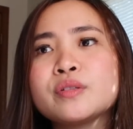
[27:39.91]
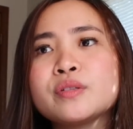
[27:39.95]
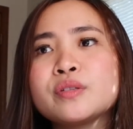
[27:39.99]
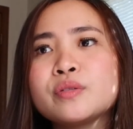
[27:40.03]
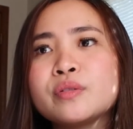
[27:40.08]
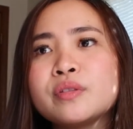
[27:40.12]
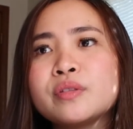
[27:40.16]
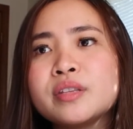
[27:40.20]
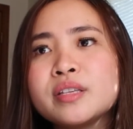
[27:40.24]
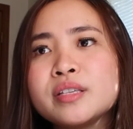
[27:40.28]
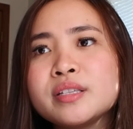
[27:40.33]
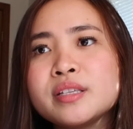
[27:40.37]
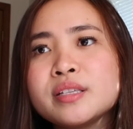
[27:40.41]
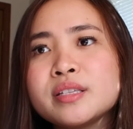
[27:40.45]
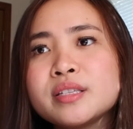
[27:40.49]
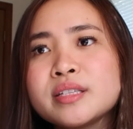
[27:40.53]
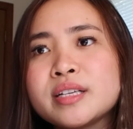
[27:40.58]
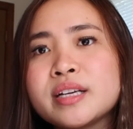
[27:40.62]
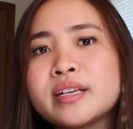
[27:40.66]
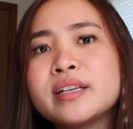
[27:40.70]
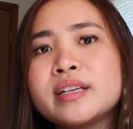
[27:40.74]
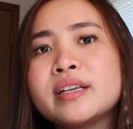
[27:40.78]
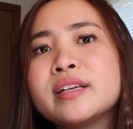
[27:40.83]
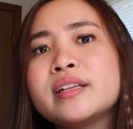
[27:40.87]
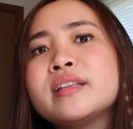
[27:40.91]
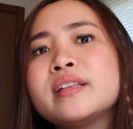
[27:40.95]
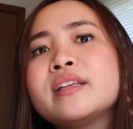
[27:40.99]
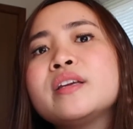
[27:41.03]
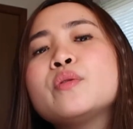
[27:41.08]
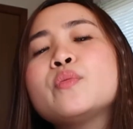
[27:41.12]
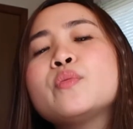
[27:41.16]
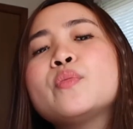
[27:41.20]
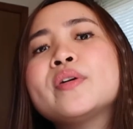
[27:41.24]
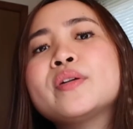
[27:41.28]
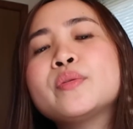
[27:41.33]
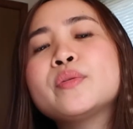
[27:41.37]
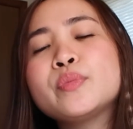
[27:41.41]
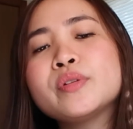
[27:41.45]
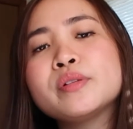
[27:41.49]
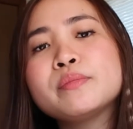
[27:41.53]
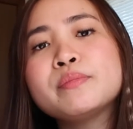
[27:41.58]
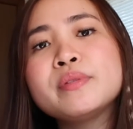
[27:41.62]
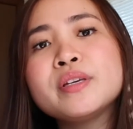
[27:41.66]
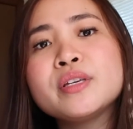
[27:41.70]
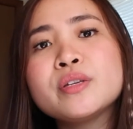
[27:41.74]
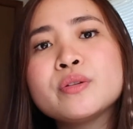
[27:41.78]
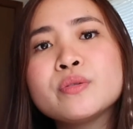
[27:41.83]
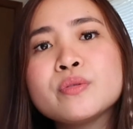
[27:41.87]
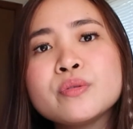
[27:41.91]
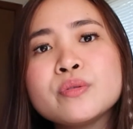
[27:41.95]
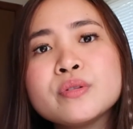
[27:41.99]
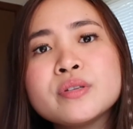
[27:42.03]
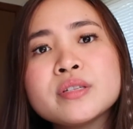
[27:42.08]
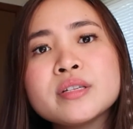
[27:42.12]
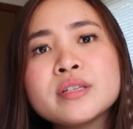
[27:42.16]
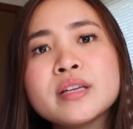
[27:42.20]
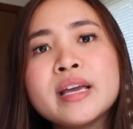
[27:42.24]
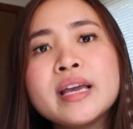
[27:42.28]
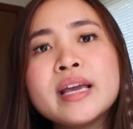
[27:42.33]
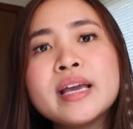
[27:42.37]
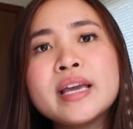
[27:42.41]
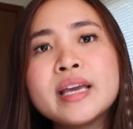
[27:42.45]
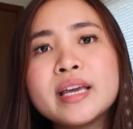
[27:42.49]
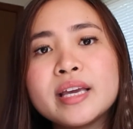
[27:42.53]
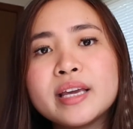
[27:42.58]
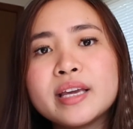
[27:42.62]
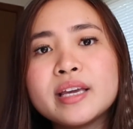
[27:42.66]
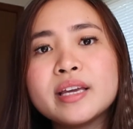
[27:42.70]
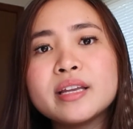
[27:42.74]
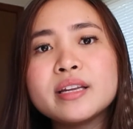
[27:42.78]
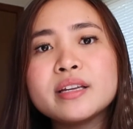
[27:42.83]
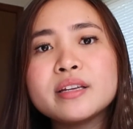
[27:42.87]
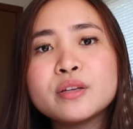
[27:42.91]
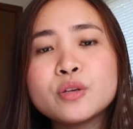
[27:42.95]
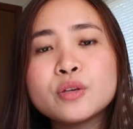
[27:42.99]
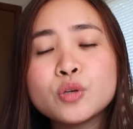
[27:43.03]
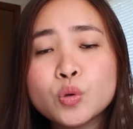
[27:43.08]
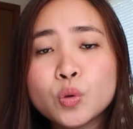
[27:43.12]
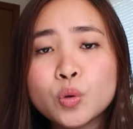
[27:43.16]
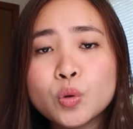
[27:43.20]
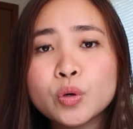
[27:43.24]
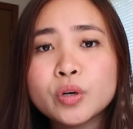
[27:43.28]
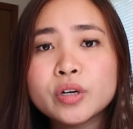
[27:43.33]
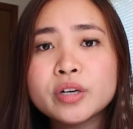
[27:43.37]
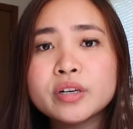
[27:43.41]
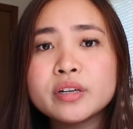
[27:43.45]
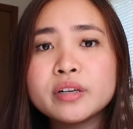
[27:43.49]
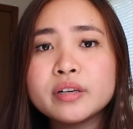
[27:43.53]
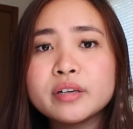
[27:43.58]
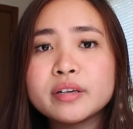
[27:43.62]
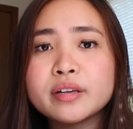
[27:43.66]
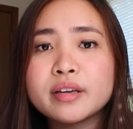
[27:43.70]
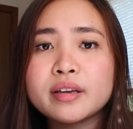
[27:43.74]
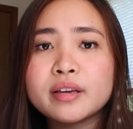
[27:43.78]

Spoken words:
So this is technically what will be used in your